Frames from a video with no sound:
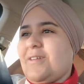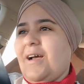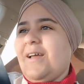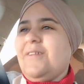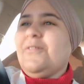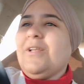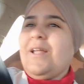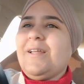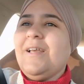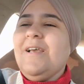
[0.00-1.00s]
guy, and we're
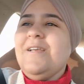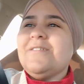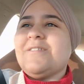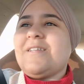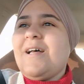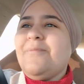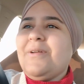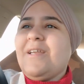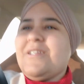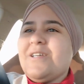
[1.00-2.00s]
like just
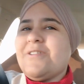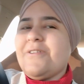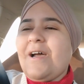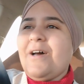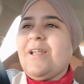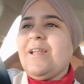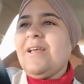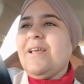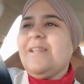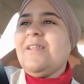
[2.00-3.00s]
helping each other out,
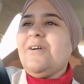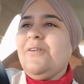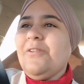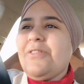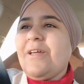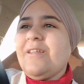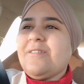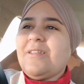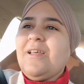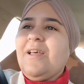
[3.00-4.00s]
and the whole thing
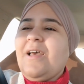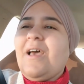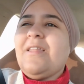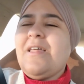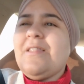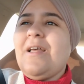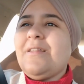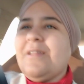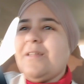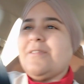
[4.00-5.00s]
is, and then
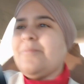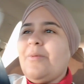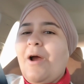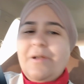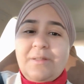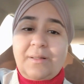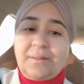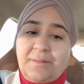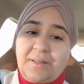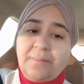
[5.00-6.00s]
like the
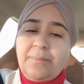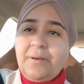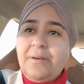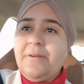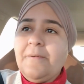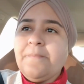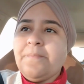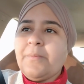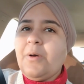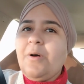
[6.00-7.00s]
marketing team.
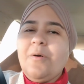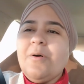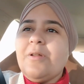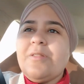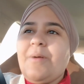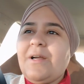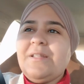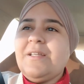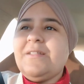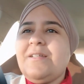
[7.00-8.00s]
The
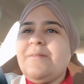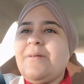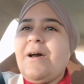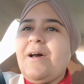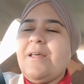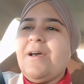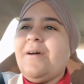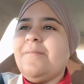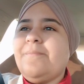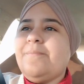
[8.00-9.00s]
marketing team,
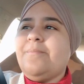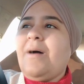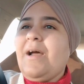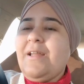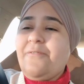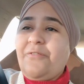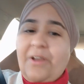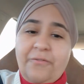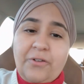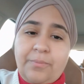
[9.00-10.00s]
my
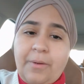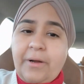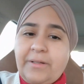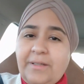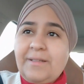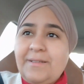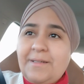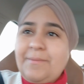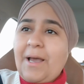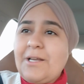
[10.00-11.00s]
favorite marketing
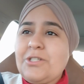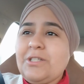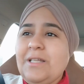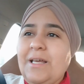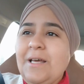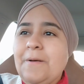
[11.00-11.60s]
team actually,